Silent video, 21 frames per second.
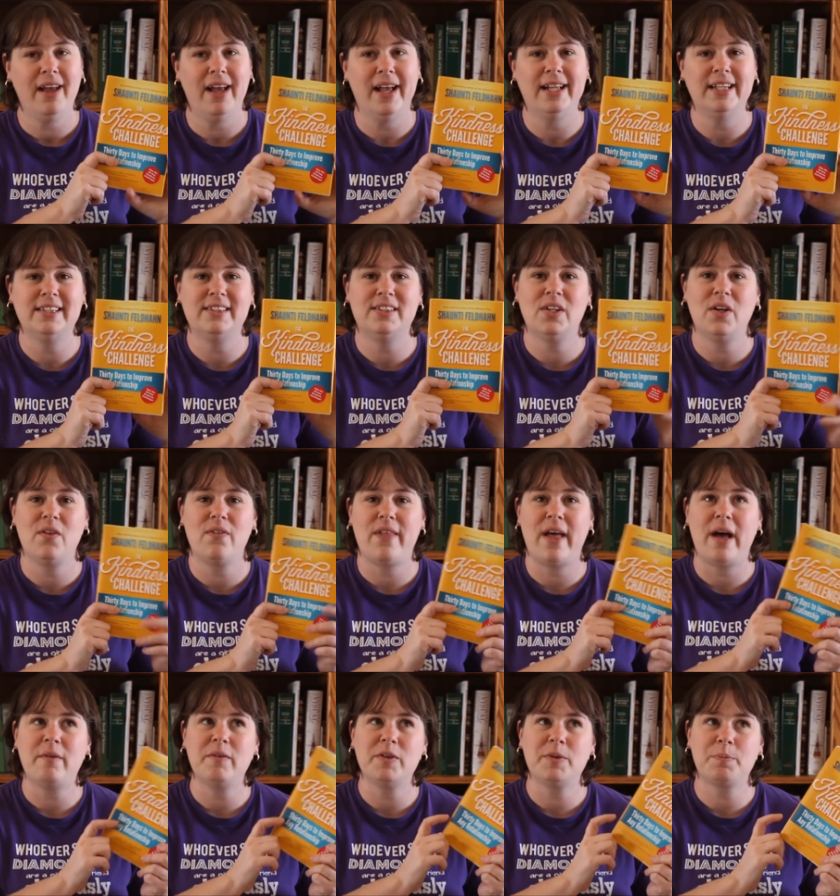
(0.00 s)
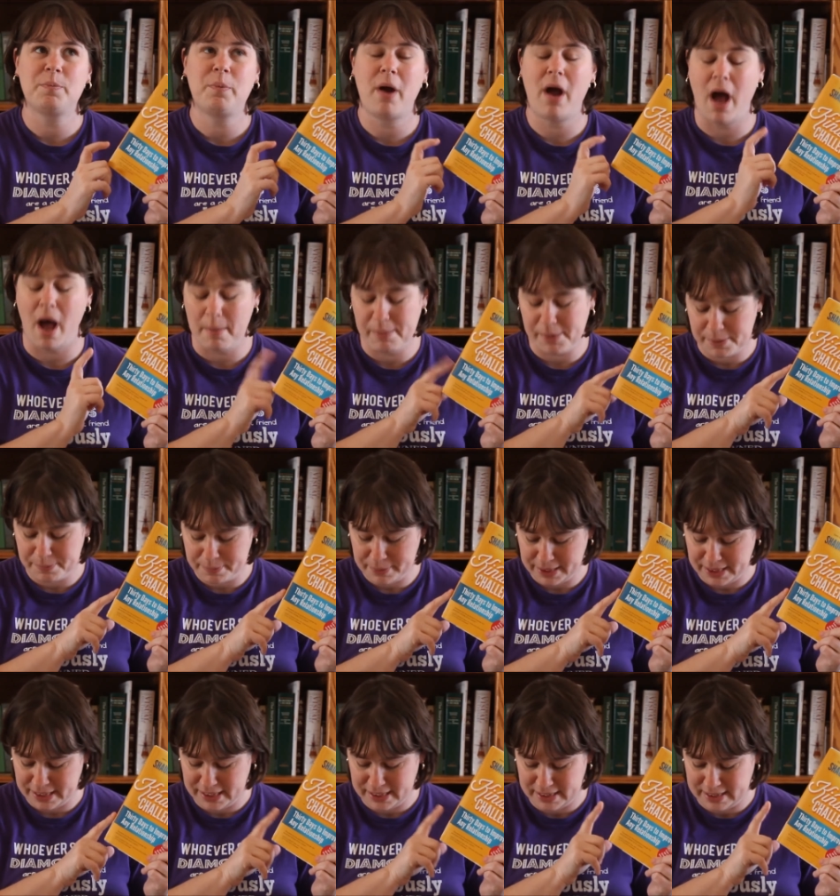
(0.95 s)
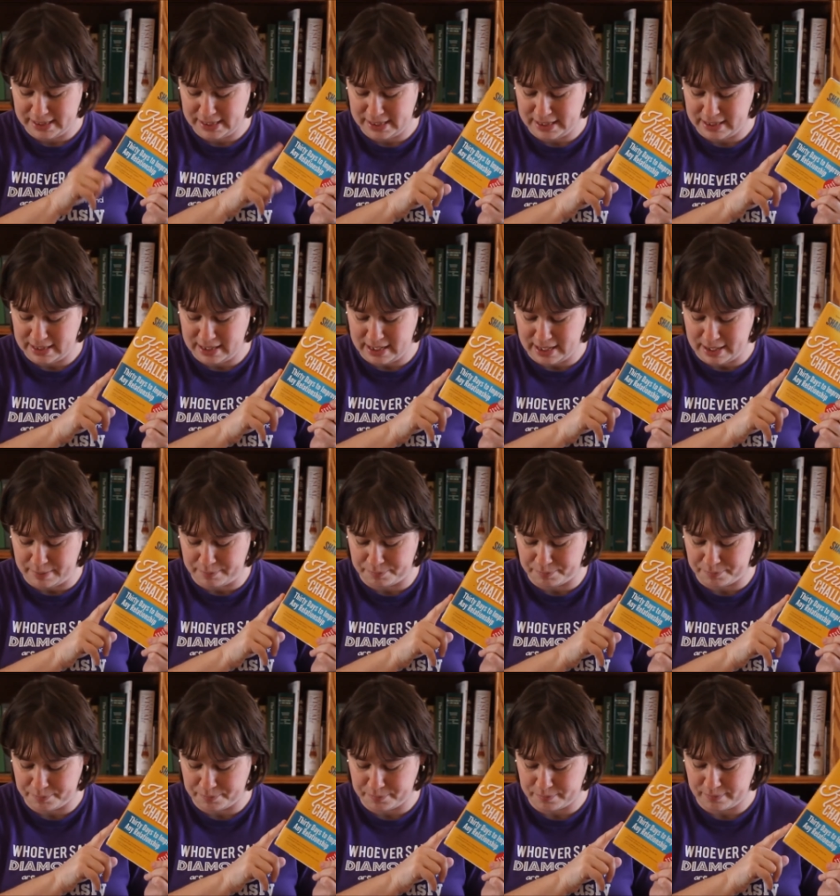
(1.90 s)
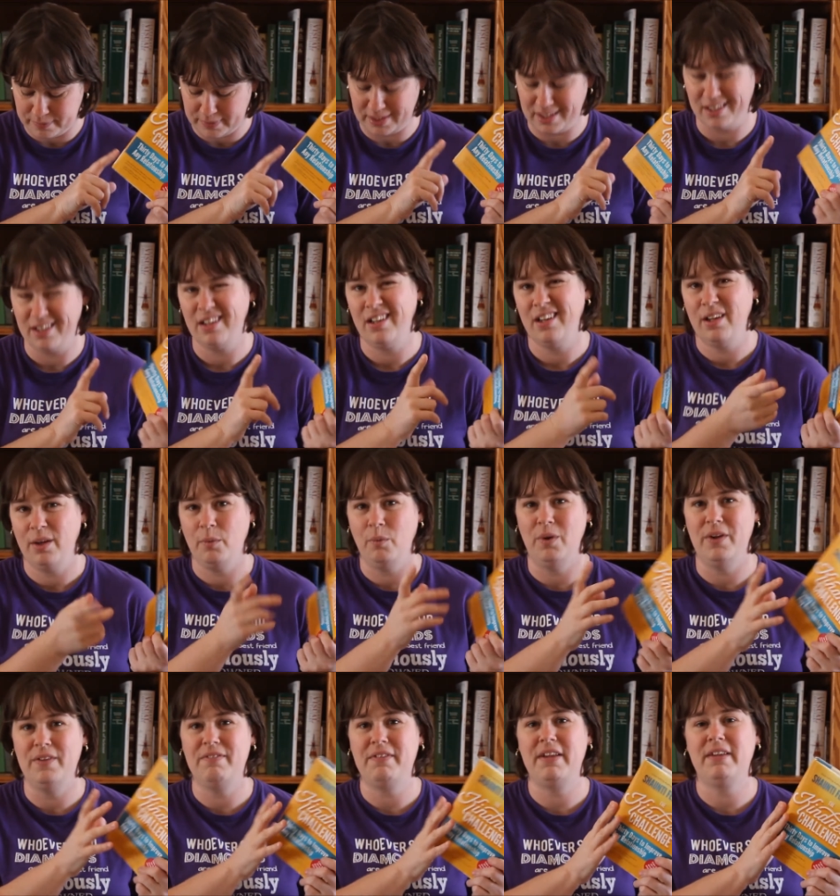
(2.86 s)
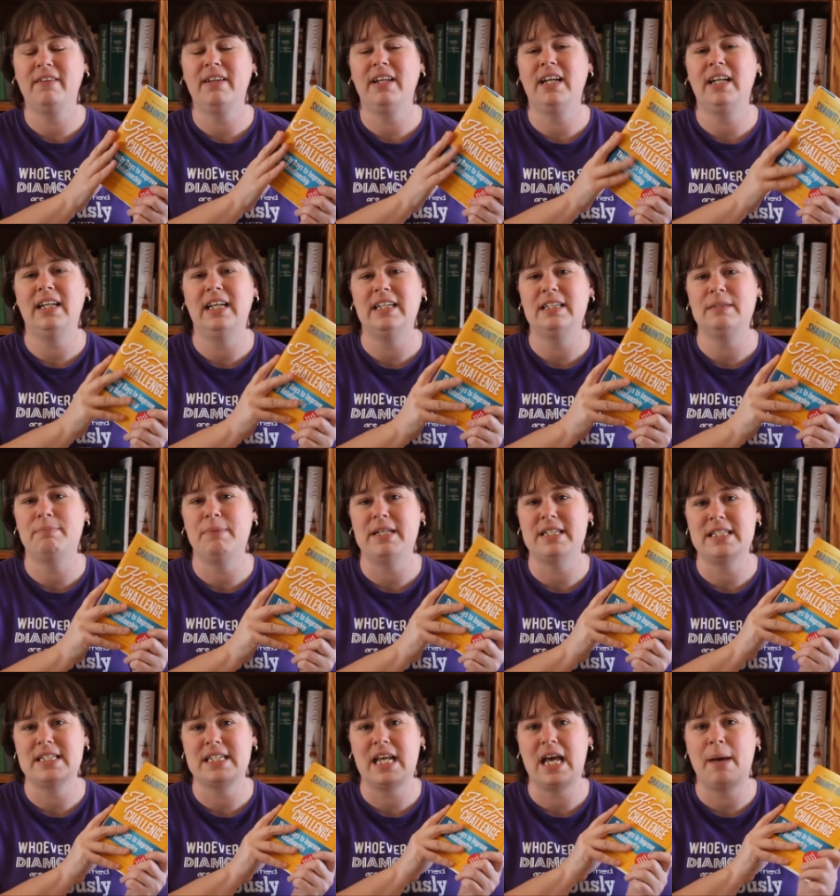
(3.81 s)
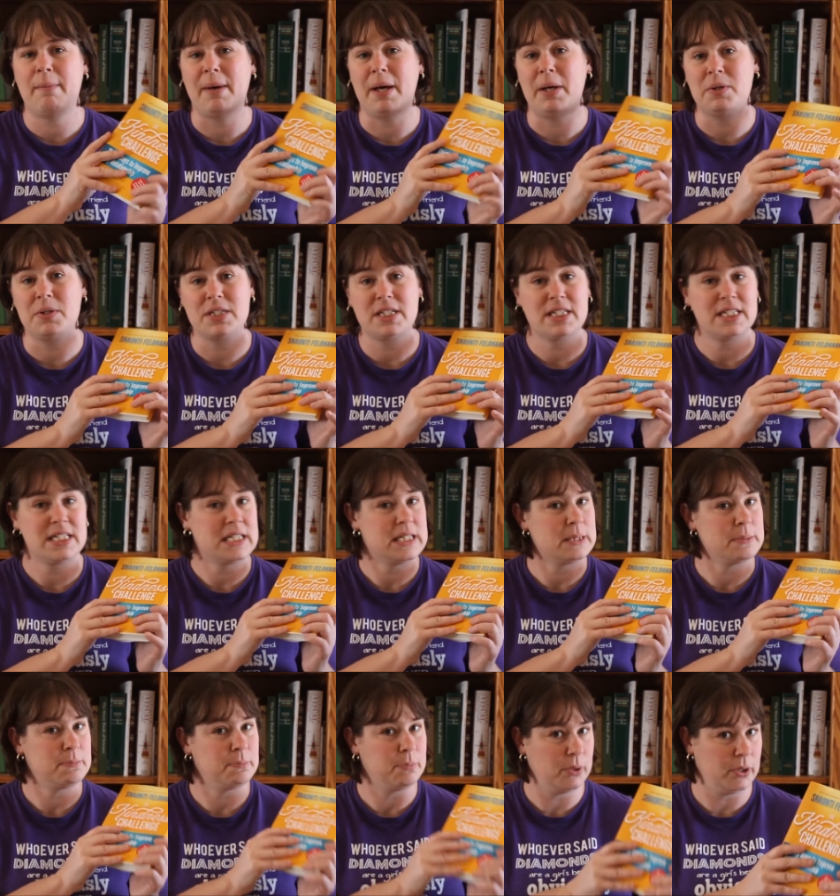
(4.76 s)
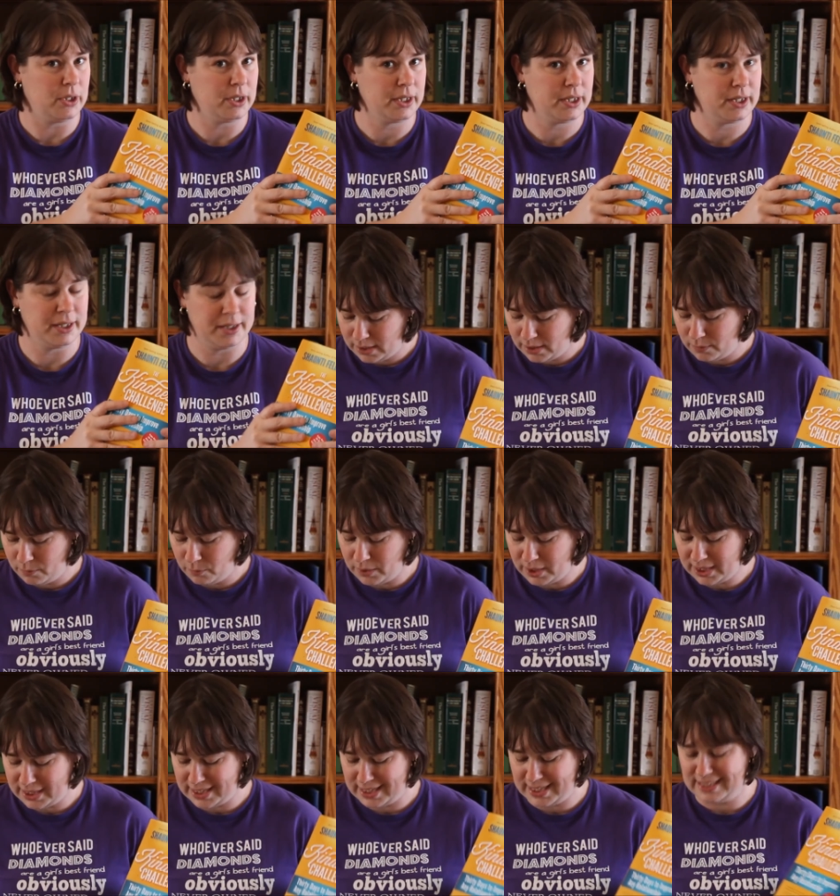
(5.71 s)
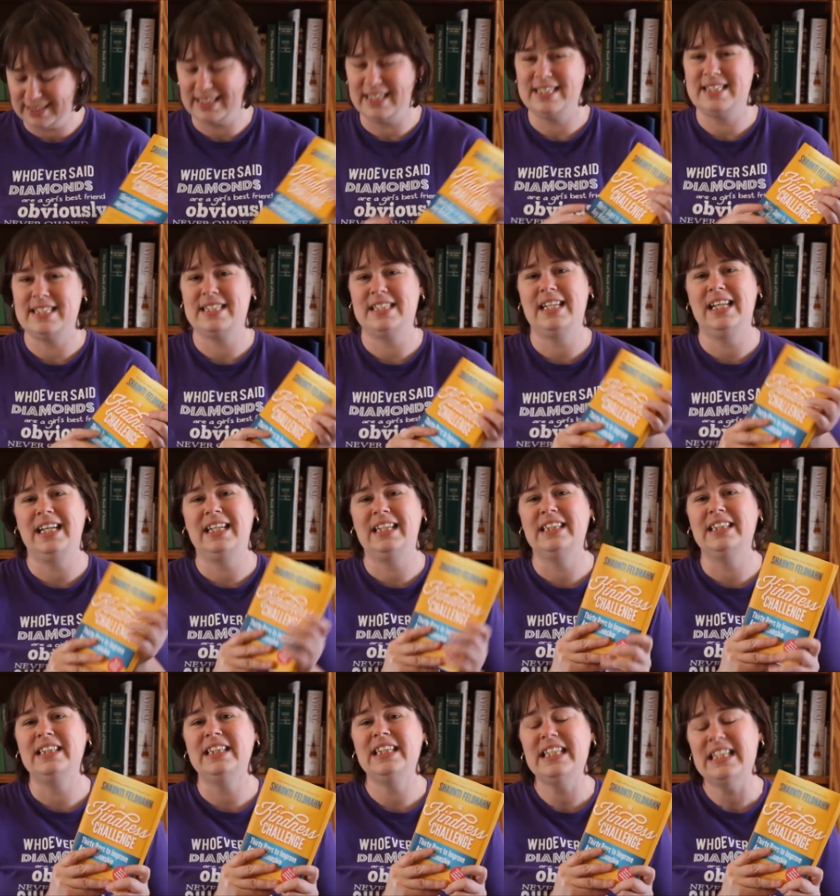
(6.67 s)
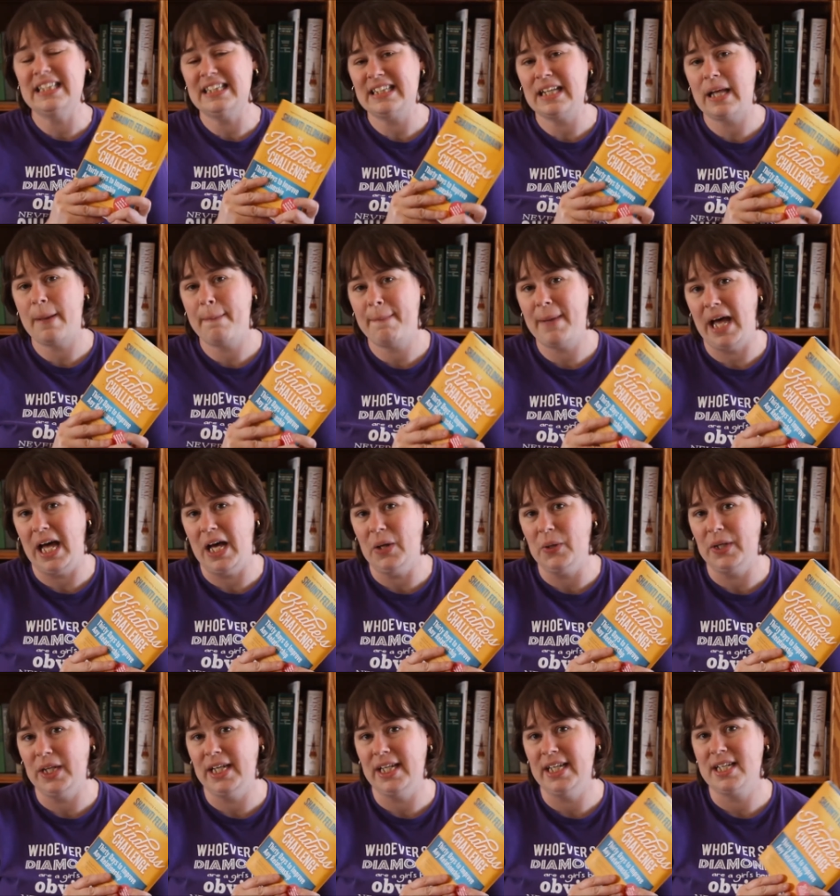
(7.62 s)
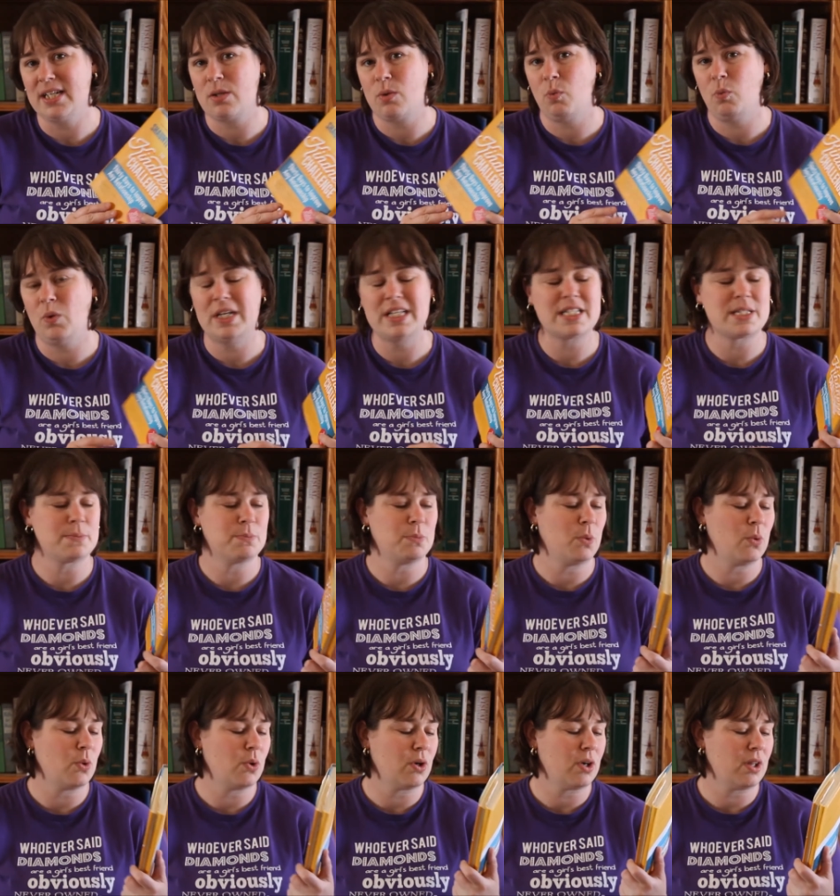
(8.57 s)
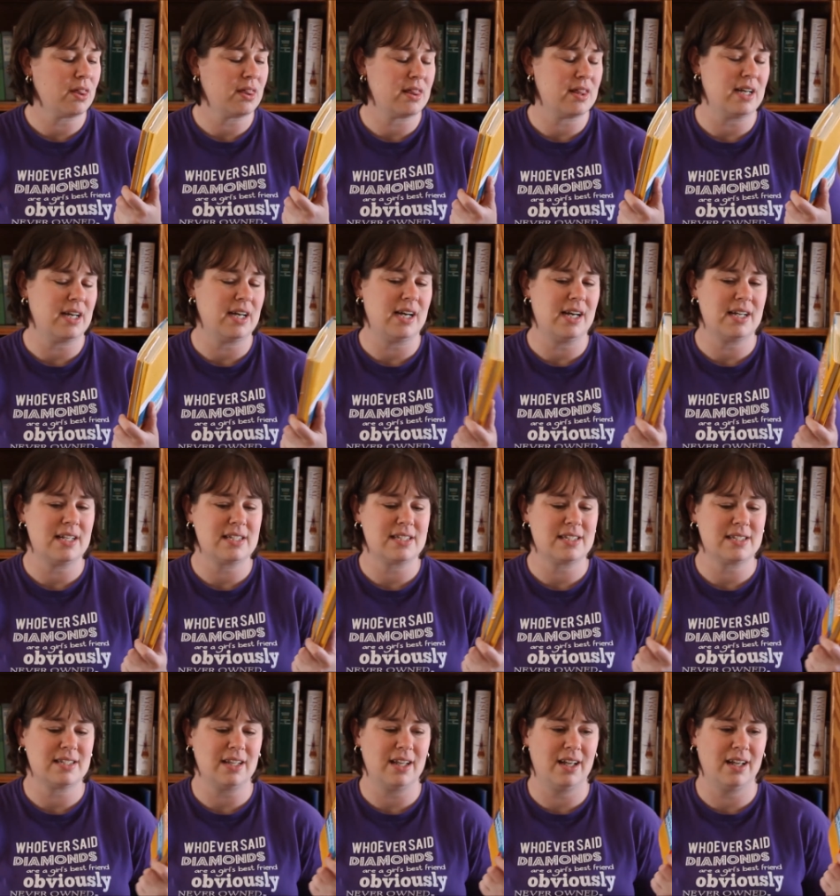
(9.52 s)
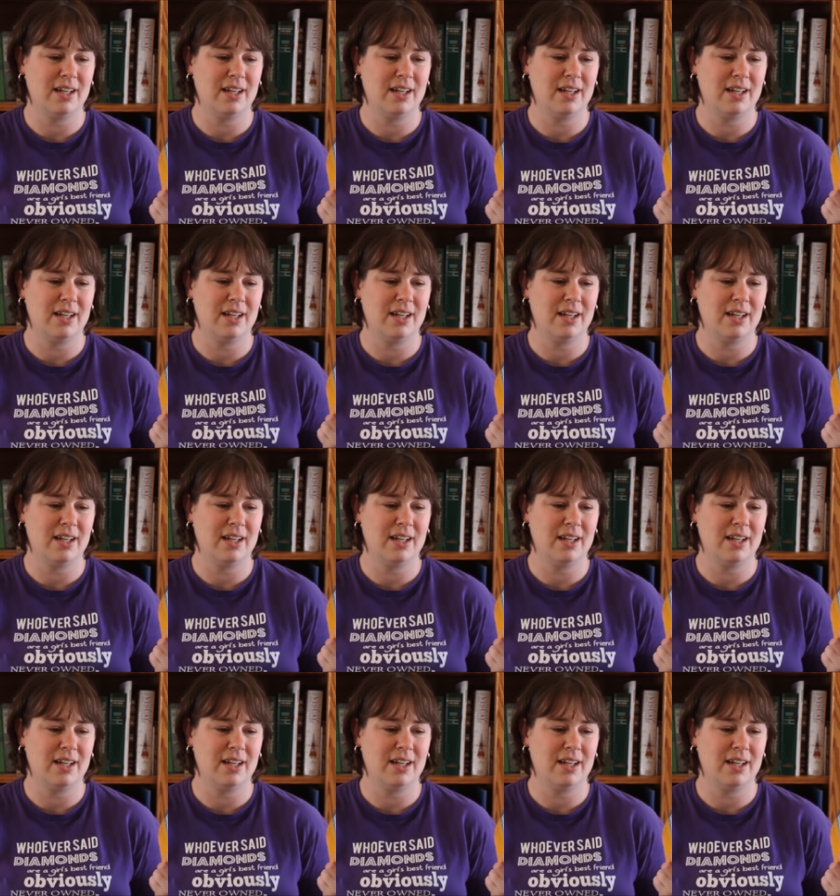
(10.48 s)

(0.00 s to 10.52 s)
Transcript: And so that was probably the one thing that I liked best about this book. One of the things I did like least about it was more that